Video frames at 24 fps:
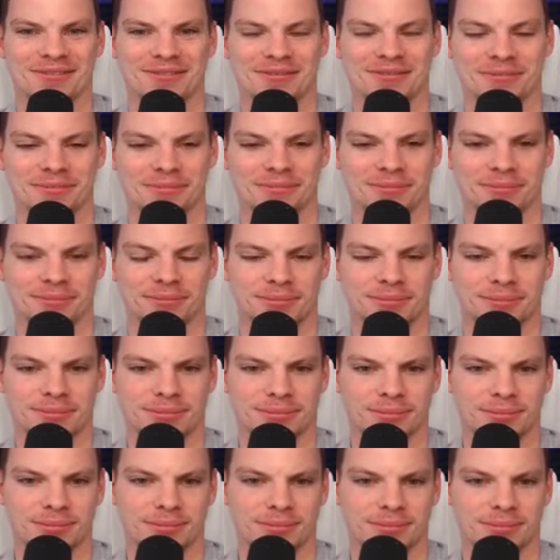
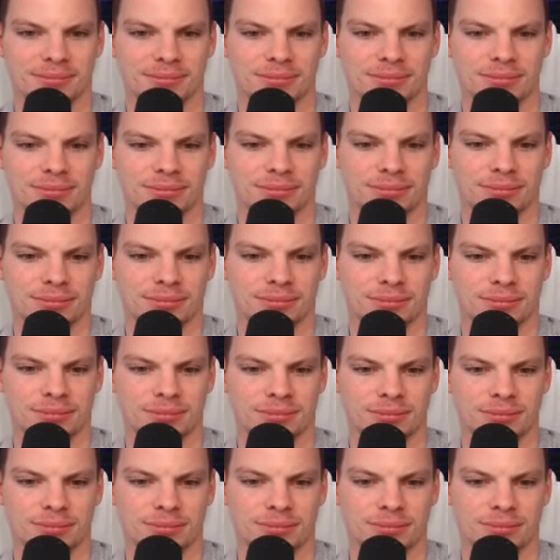
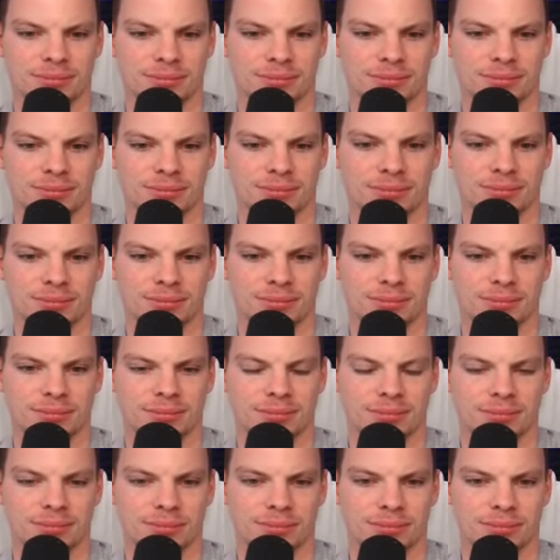
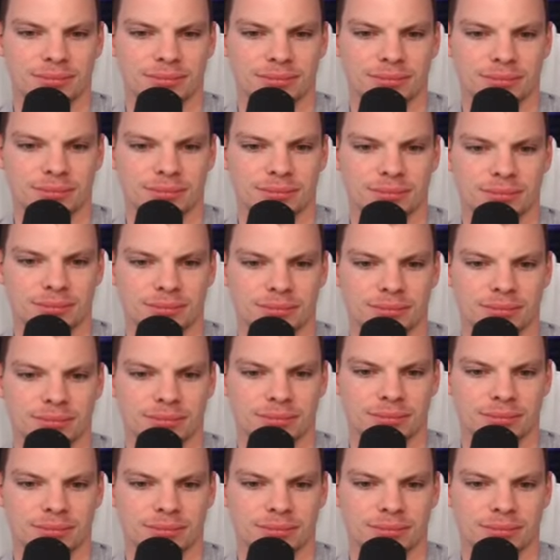No words are spoken by the person on screen.